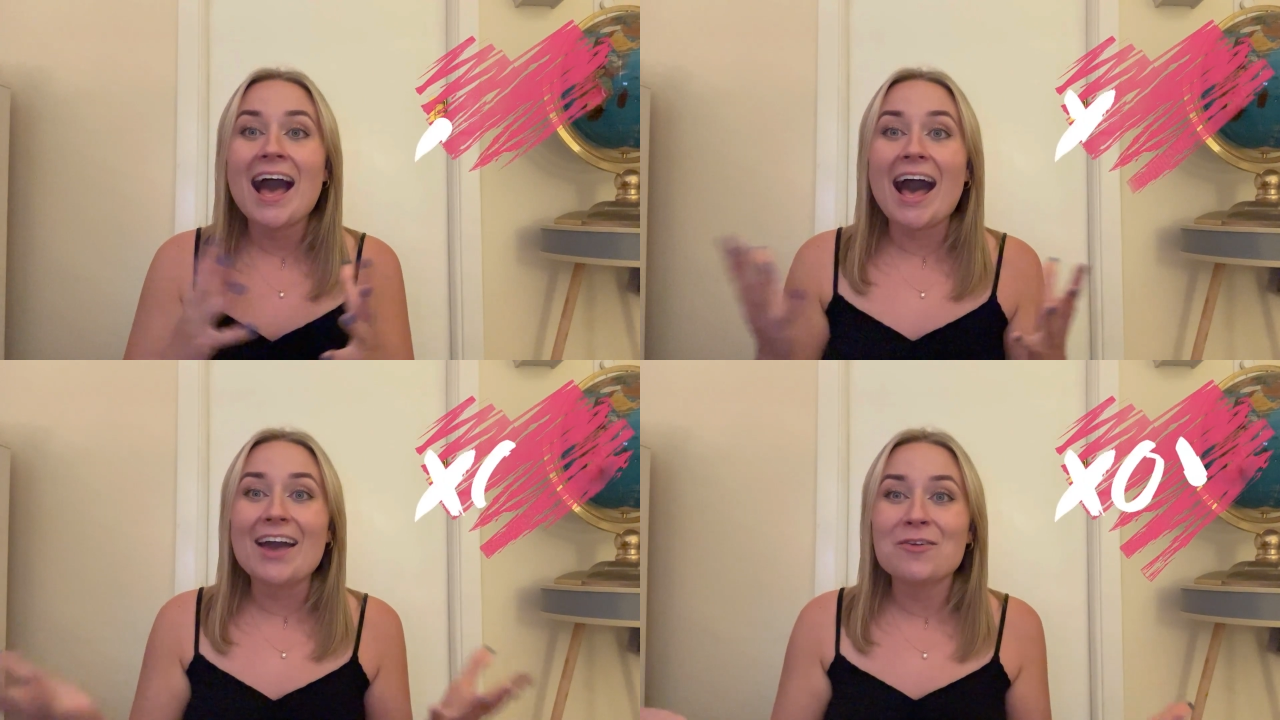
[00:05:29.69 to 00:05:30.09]

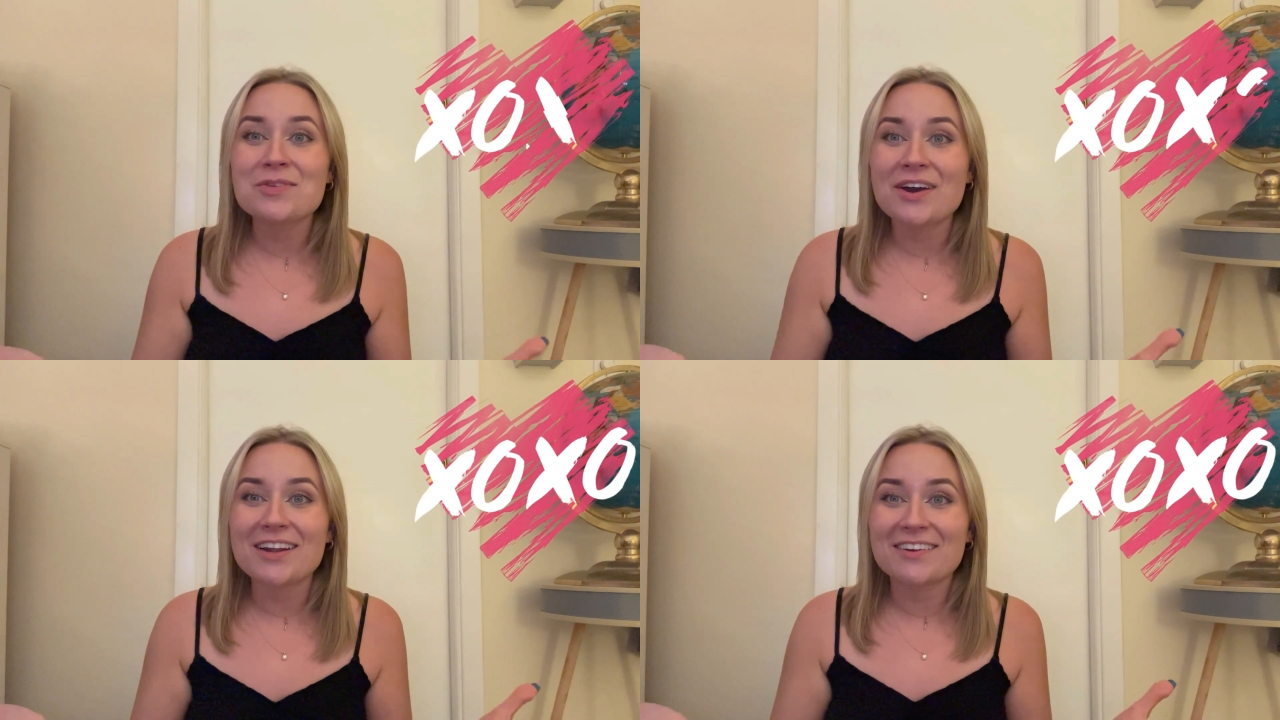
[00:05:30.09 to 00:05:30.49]
I hope
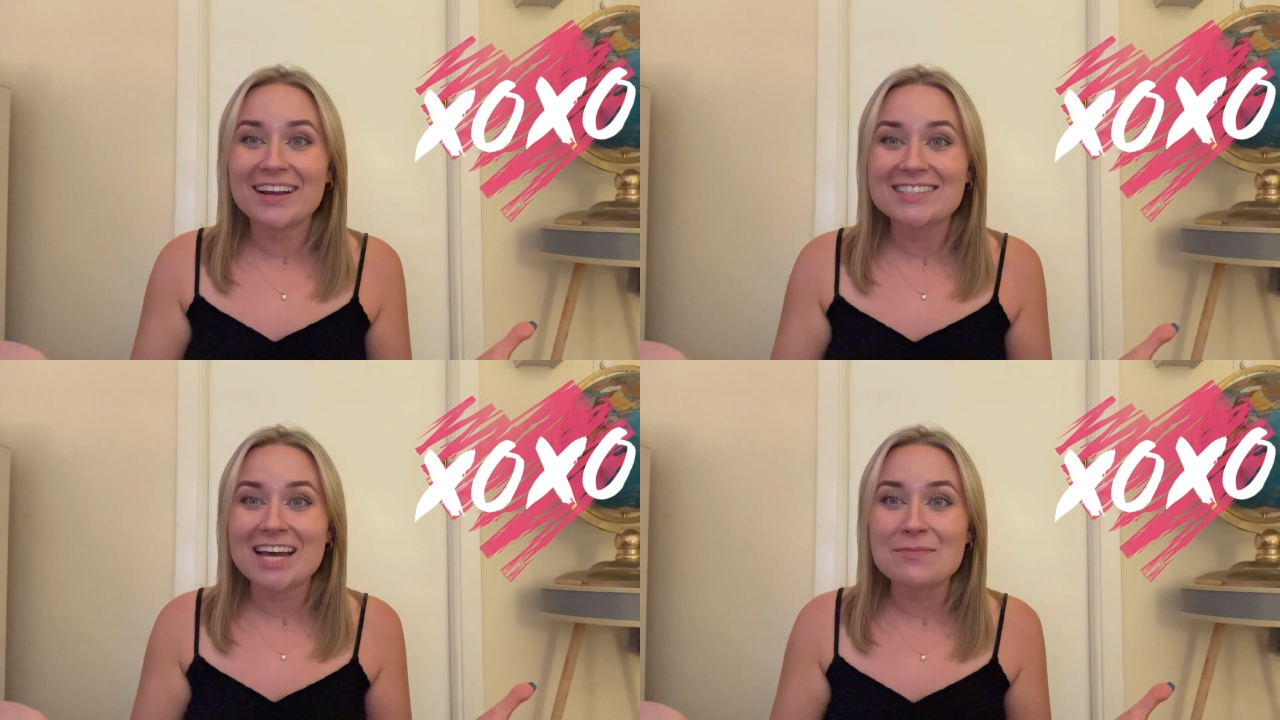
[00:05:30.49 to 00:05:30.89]
you had a
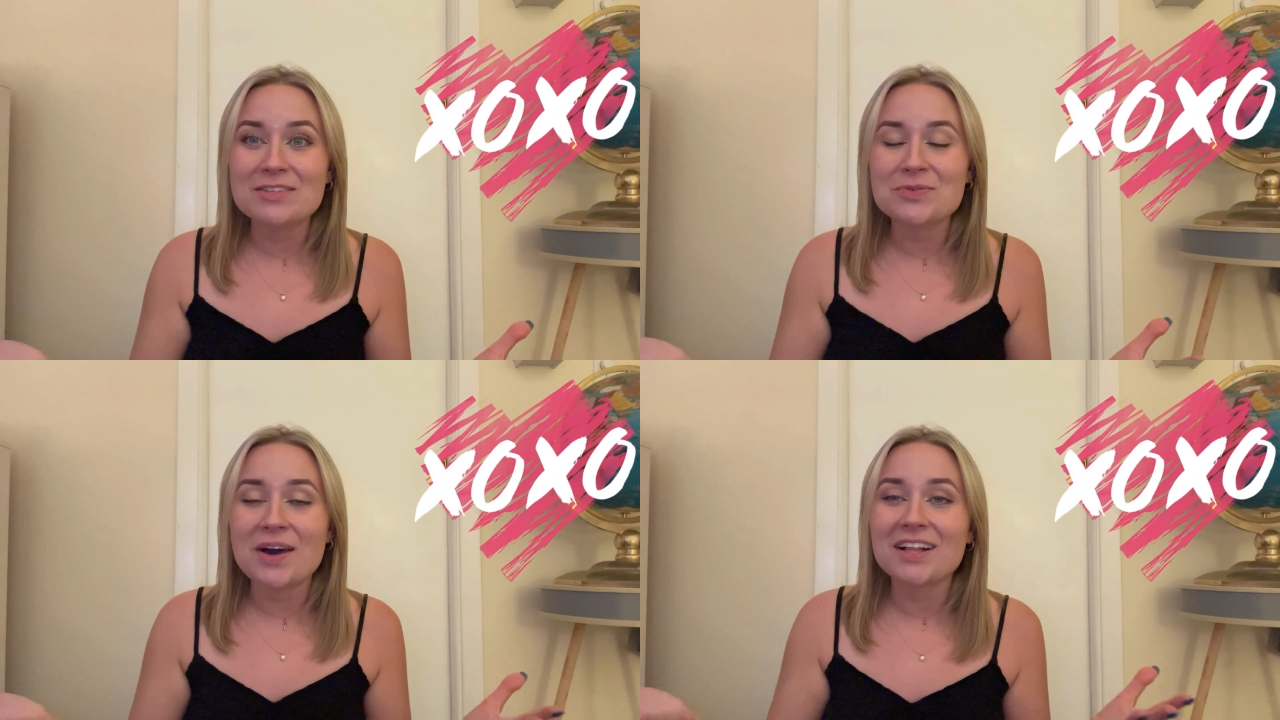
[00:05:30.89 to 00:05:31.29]
great time
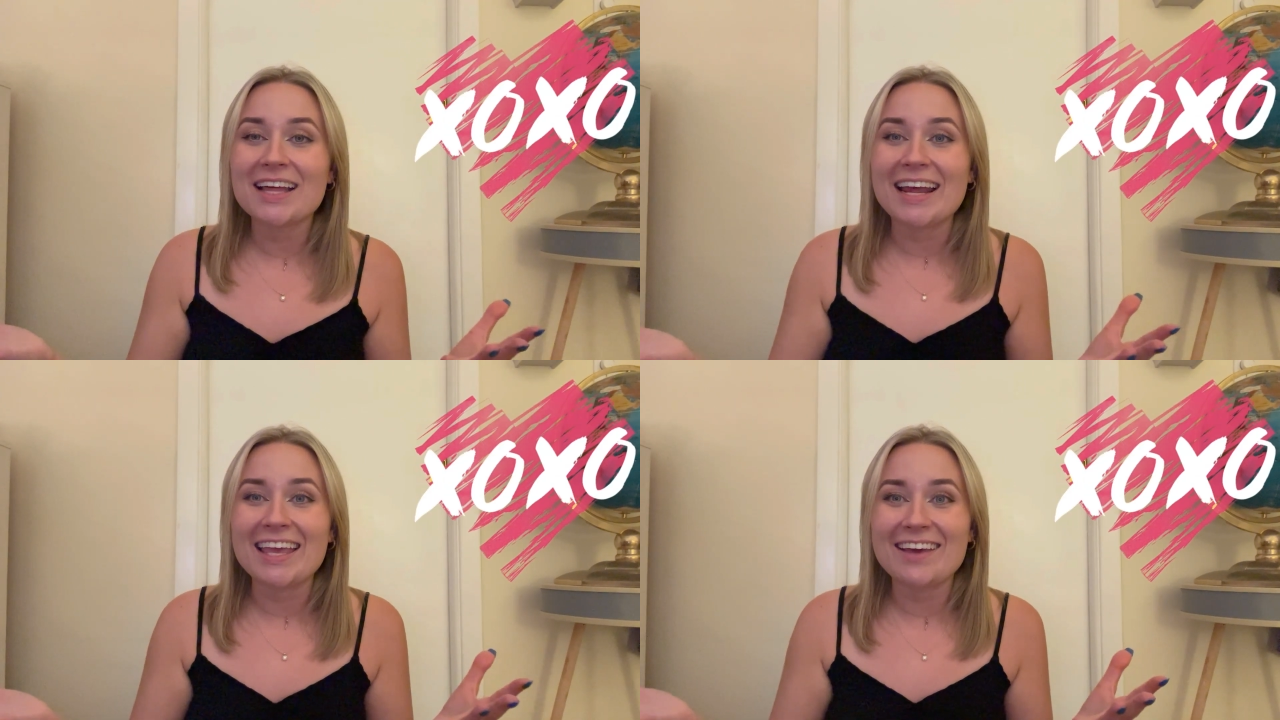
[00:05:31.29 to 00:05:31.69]
as well,
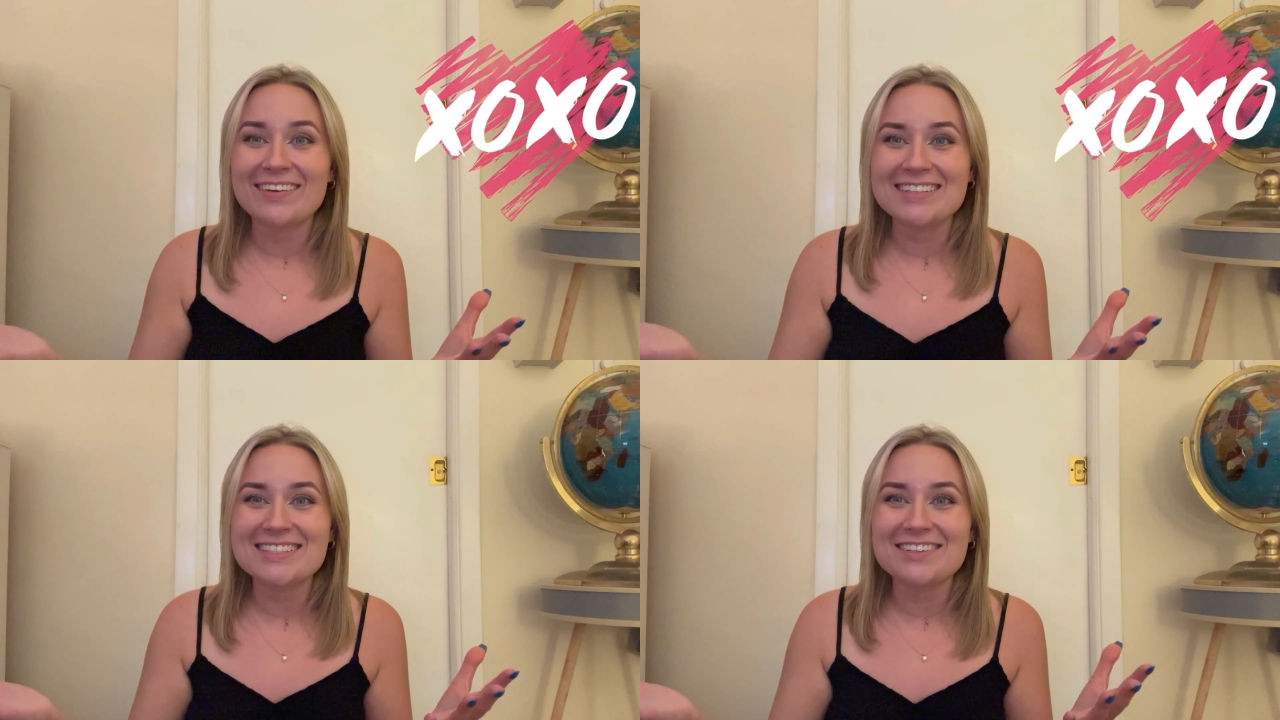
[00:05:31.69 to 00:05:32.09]
and I can't
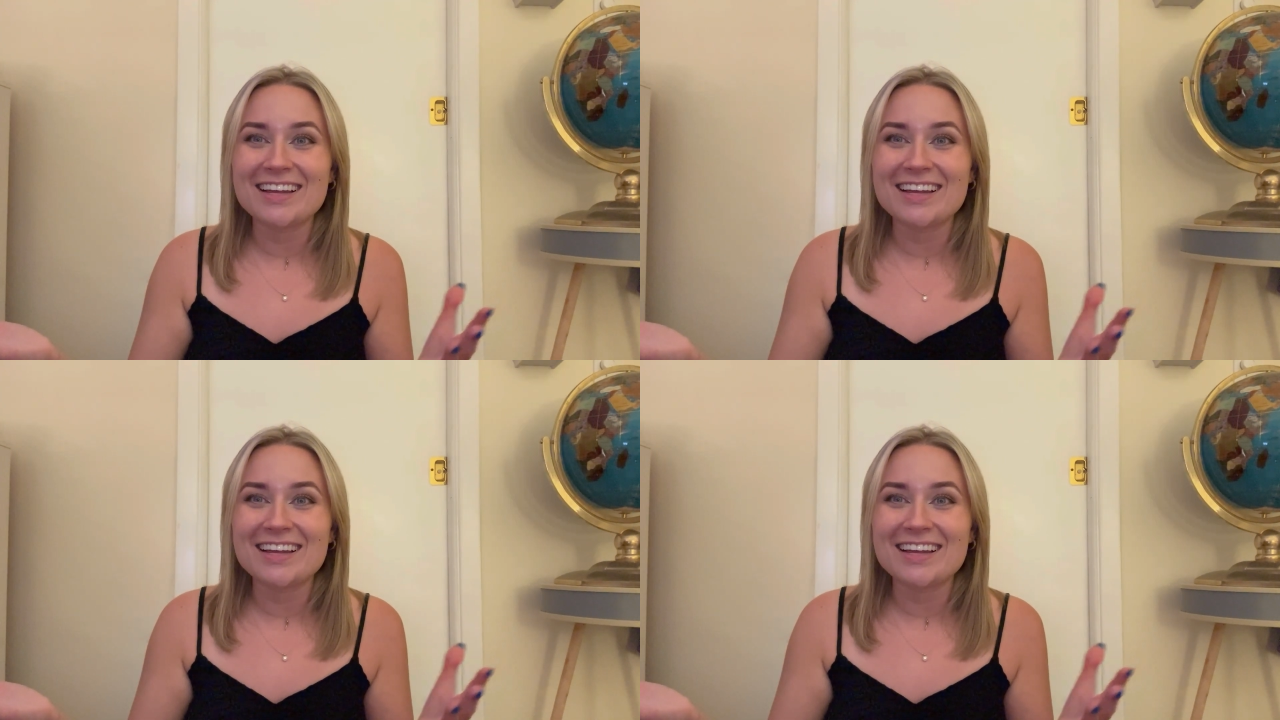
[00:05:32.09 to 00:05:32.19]
wait to see you